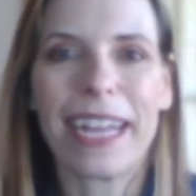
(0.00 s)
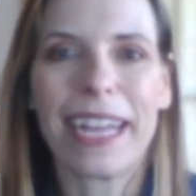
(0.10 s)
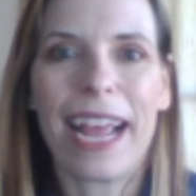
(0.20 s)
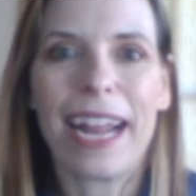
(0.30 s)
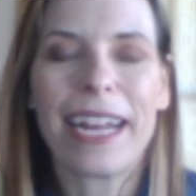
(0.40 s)

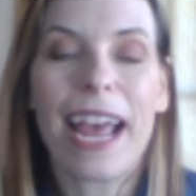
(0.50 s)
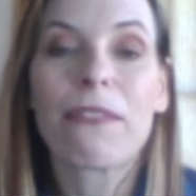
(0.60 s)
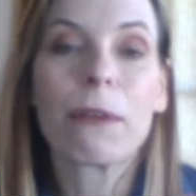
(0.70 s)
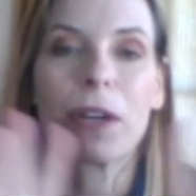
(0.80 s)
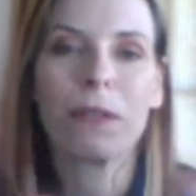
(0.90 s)
And
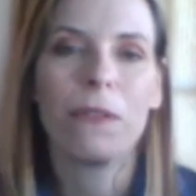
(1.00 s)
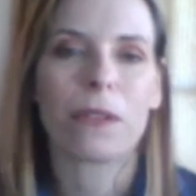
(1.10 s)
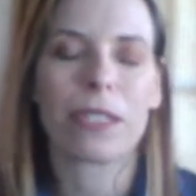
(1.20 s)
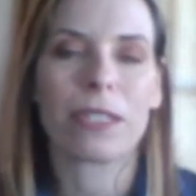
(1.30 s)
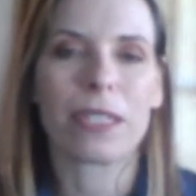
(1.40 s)
everywhere you
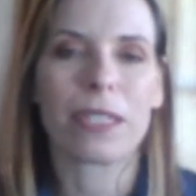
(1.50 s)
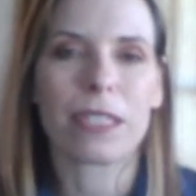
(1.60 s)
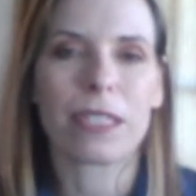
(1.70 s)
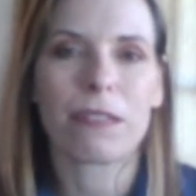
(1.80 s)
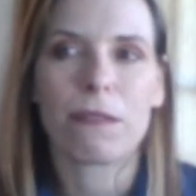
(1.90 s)
look
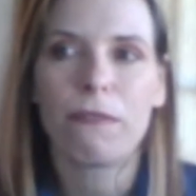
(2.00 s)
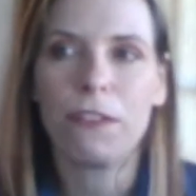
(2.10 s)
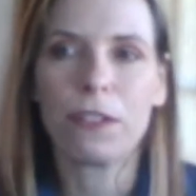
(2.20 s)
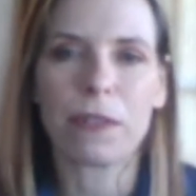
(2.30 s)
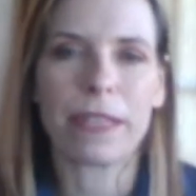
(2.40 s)
is
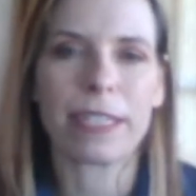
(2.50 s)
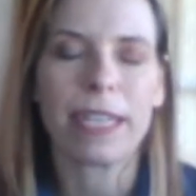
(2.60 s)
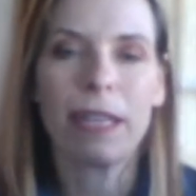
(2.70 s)
filled with this.